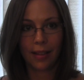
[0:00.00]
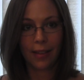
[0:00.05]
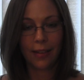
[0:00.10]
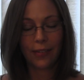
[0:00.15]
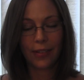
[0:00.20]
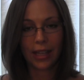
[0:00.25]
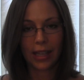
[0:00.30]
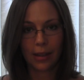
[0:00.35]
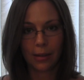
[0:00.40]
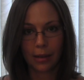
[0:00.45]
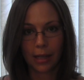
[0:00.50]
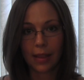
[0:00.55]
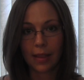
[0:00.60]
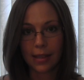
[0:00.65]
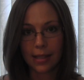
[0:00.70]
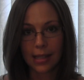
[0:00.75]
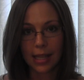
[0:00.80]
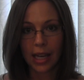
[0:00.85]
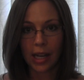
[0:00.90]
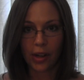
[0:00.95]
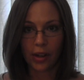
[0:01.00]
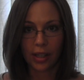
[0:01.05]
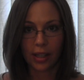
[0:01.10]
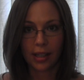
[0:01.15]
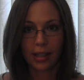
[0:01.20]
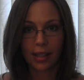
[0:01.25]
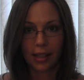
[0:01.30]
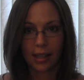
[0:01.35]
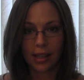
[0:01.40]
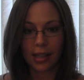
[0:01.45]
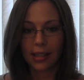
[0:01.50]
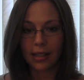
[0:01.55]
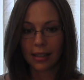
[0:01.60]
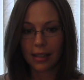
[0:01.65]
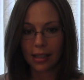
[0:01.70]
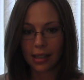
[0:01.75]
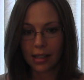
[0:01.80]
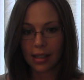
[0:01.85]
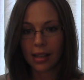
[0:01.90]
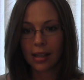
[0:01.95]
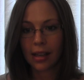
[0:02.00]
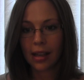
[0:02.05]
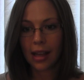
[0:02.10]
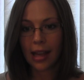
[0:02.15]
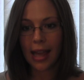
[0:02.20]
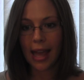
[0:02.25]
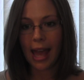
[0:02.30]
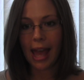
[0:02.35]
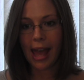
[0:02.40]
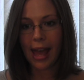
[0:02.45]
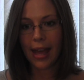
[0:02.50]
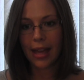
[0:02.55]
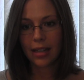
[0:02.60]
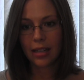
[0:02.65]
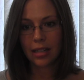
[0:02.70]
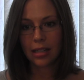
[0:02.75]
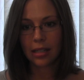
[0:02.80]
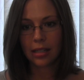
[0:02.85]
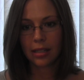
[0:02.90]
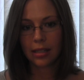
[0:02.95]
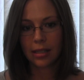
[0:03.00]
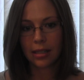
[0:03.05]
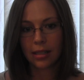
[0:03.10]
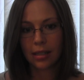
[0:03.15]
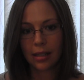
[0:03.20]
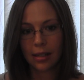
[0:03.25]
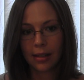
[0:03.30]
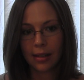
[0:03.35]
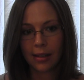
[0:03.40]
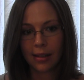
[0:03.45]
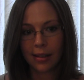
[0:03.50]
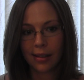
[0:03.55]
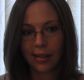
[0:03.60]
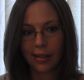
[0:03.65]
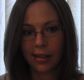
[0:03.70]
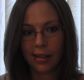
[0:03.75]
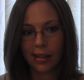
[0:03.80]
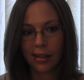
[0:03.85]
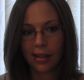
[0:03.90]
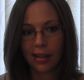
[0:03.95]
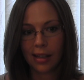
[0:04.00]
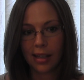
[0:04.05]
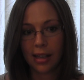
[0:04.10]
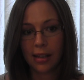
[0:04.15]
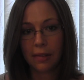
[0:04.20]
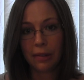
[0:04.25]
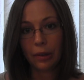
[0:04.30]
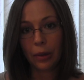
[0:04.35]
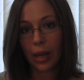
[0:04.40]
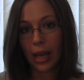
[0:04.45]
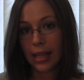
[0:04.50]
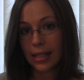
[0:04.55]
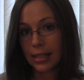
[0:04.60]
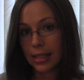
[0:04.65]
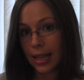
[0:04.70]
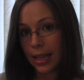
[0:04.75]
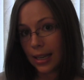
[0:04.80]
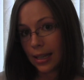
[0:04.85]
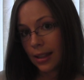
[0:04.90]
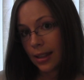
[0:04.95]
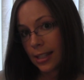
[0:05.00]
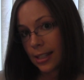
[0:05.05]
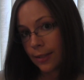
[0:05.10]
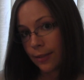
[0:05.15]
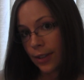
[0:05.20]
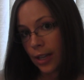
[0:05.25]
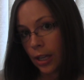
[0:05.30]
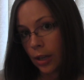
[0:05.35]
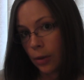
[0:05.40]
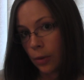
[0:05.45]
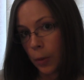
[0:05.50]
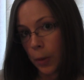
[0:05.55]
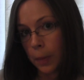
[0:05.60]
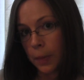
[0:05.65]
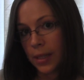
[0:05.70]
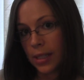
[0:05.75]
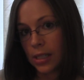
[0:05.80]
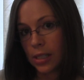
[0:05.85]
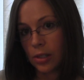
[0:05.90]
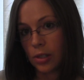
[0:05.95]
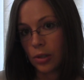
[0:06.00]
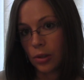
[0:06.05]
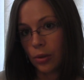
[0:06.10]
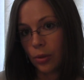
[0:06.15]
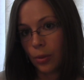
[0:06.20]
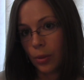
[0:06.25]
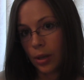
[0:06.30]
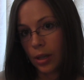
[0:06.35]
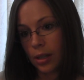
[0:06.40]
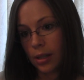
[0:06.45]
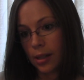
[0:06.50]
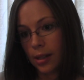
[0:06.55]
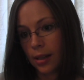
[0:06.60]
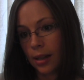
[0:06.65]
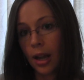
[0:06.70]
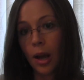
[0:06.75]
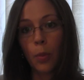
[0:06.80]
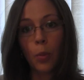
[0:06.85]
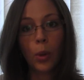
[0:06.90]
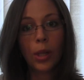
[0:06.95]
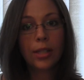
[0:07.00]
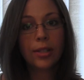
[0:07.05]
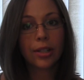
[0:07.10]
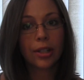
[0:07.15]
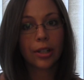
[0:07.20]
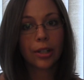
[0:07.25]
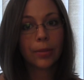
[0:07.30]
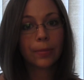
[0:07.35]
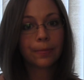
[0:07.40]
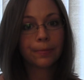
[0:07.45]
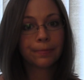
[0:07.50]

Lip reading: living in this area again. And if you guys like this video and want me to do one come winter,